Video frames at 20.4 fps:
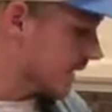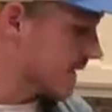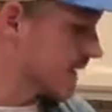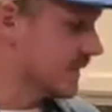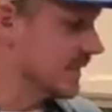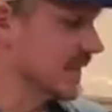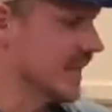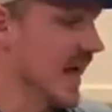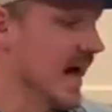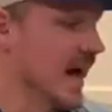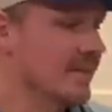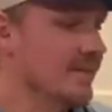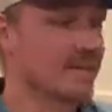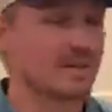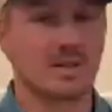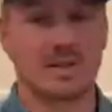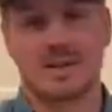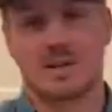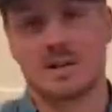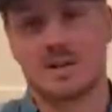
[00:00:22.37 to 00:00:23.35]

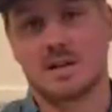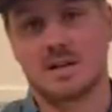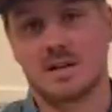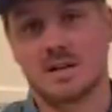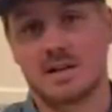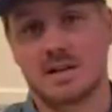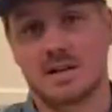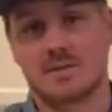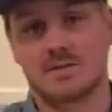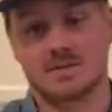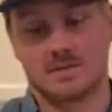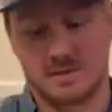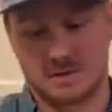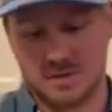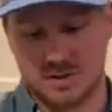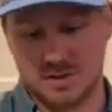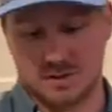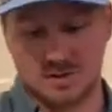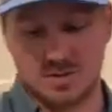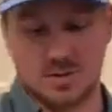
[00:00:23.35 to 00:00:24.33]
lavender
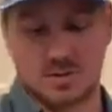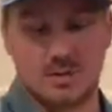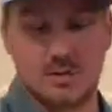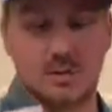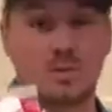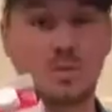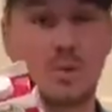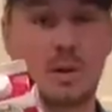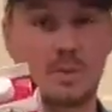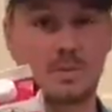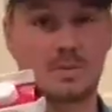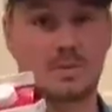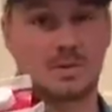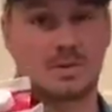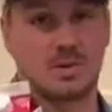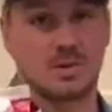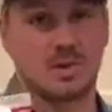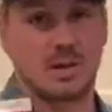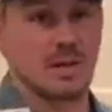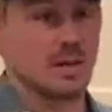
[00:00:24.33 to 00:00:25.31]
infused whipped
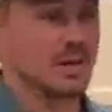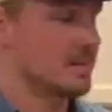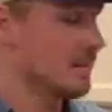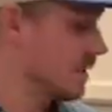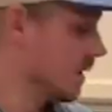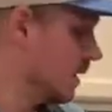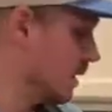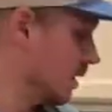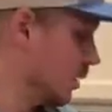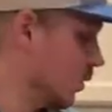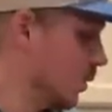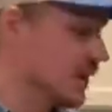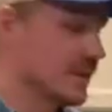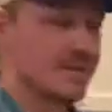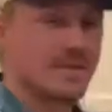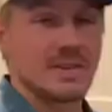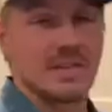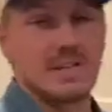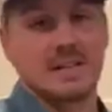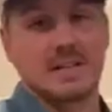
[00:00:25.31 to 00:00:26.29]
cream with
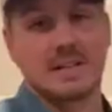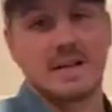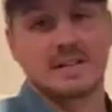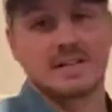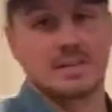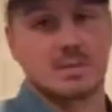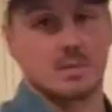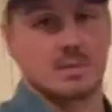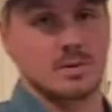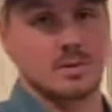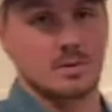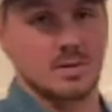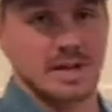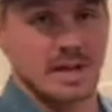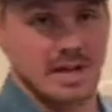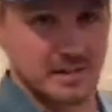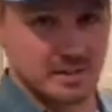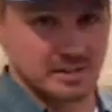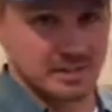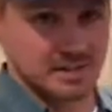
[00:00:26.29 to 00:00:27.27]
the NitroBrew
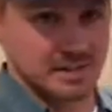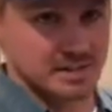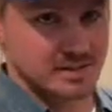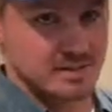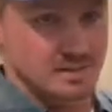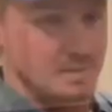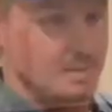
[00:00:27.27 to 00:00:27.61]
kettle system.